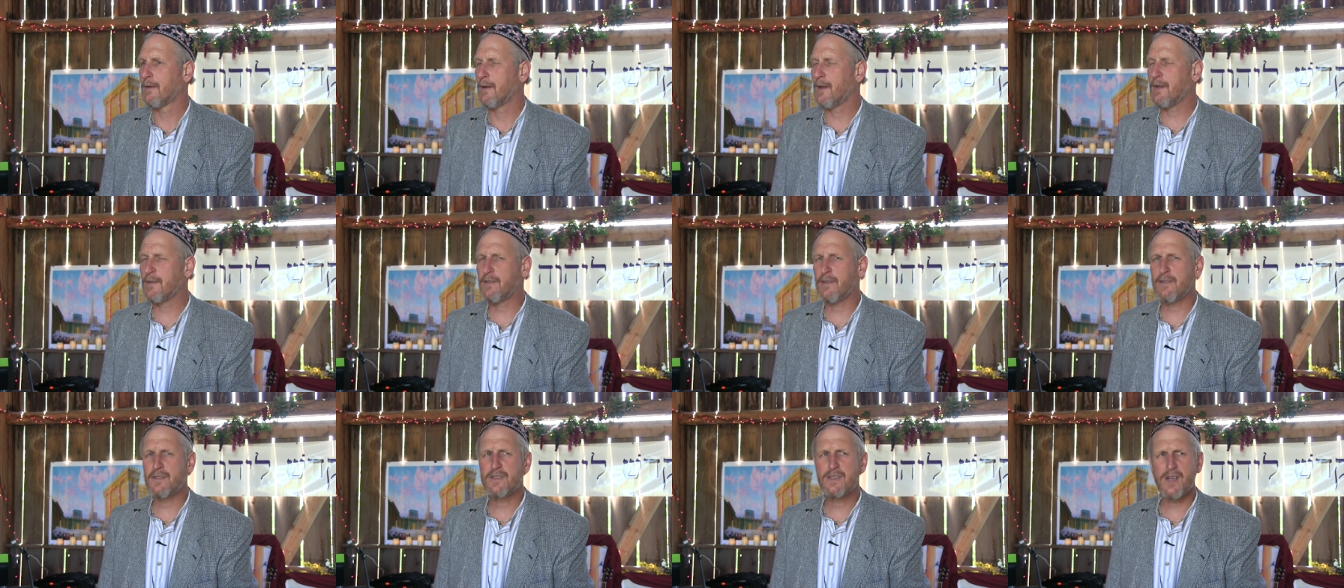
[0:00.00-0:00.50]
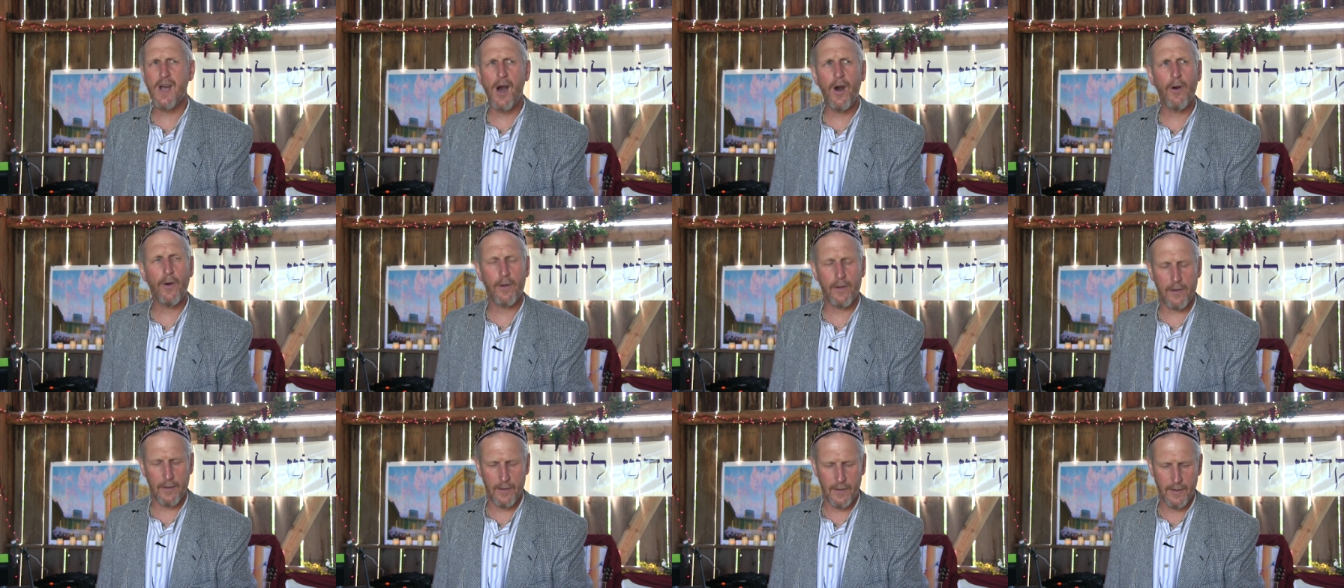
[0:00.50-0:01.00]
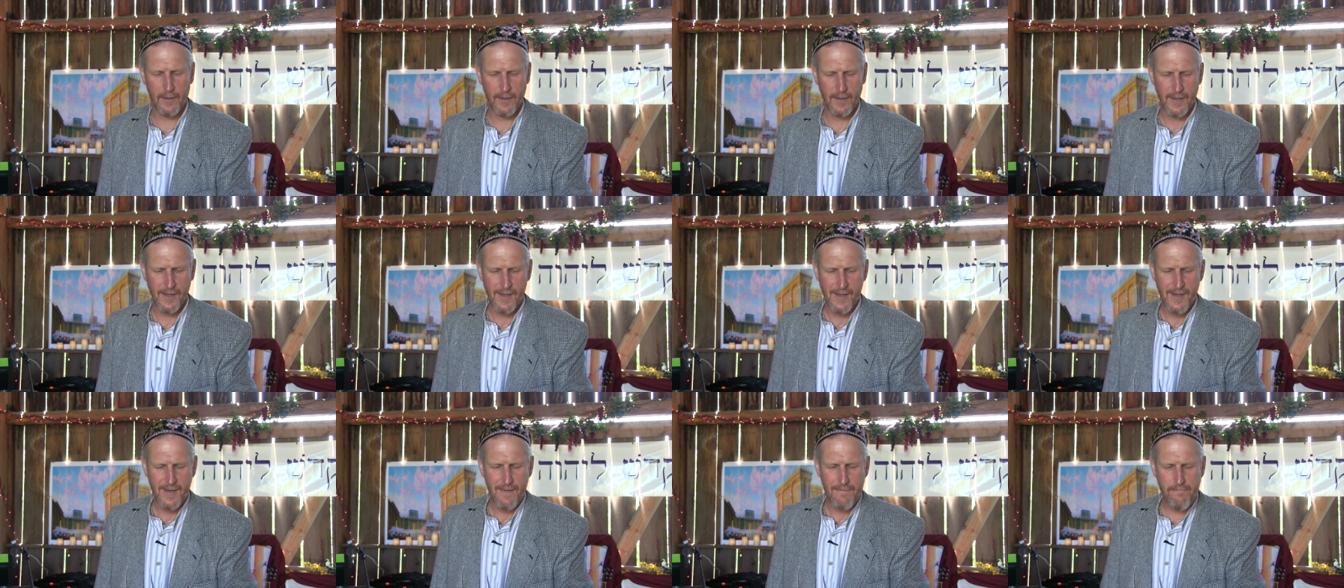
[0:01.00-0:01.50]
It's a joke.
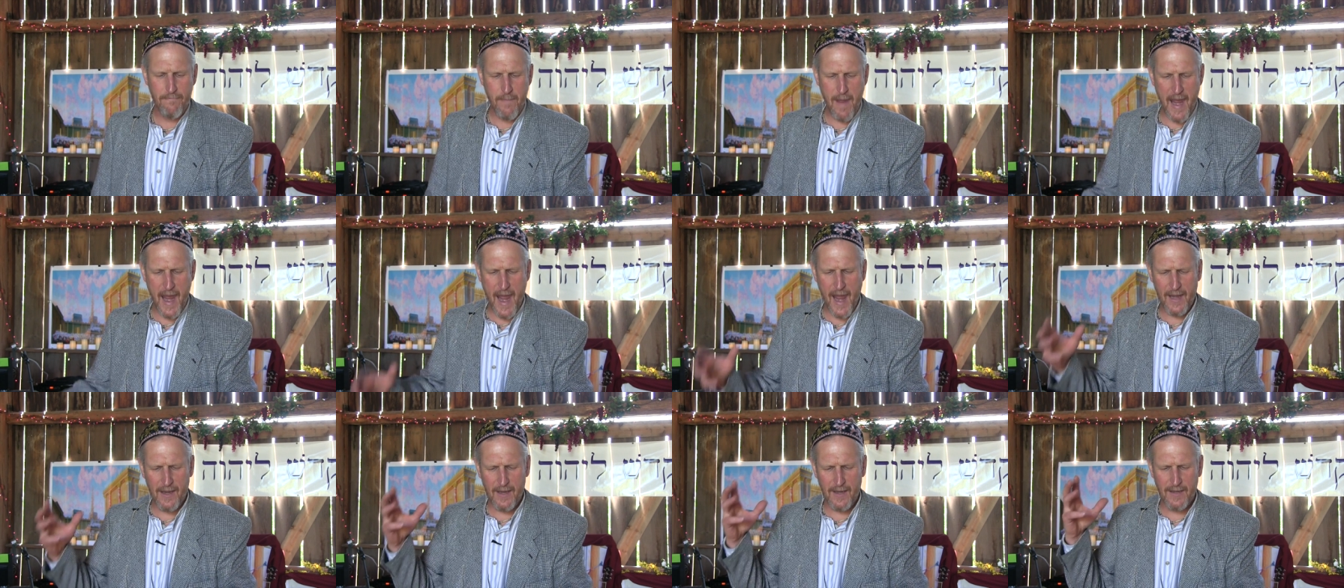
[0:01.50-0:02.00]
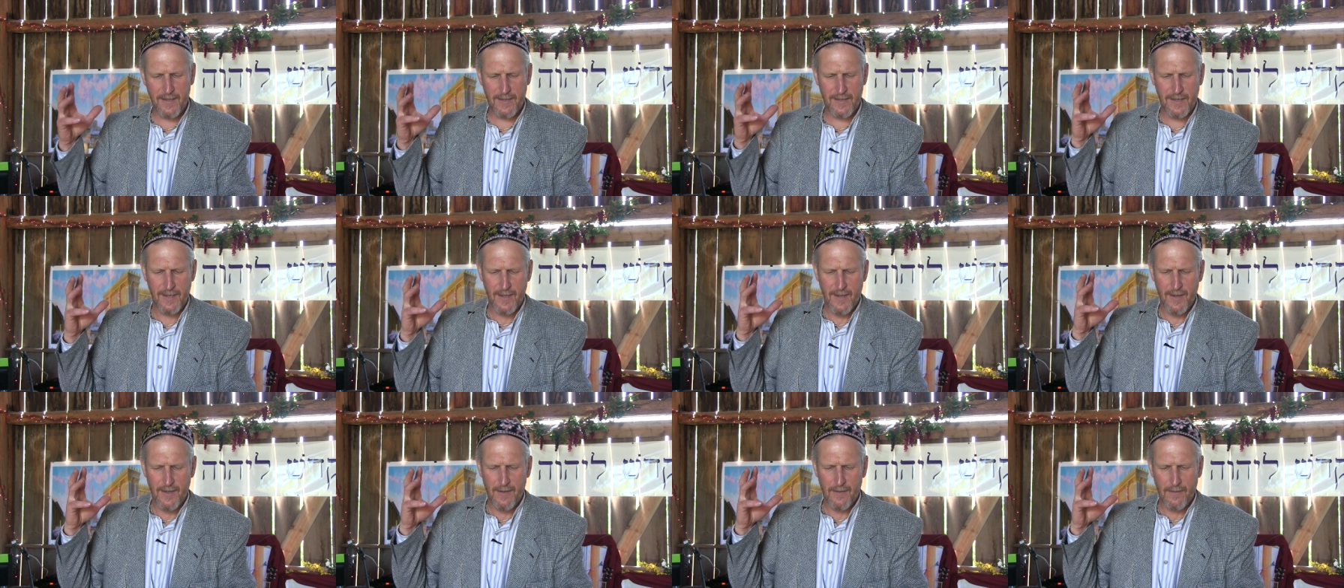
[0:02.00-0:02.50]
Man is